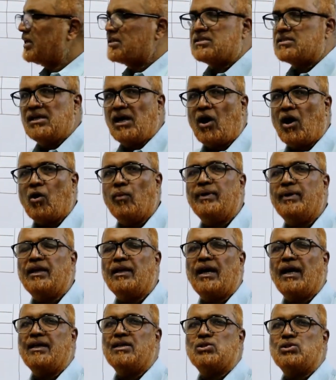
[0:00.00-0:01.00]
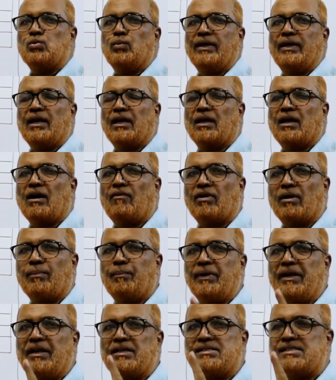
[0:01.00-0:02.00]
can see how many lines we can cover
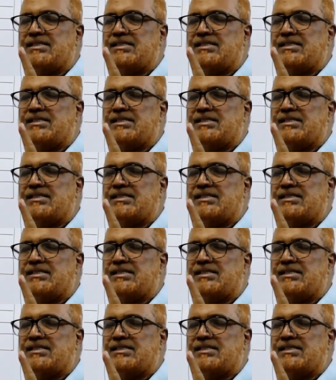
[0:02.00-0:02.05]
up in a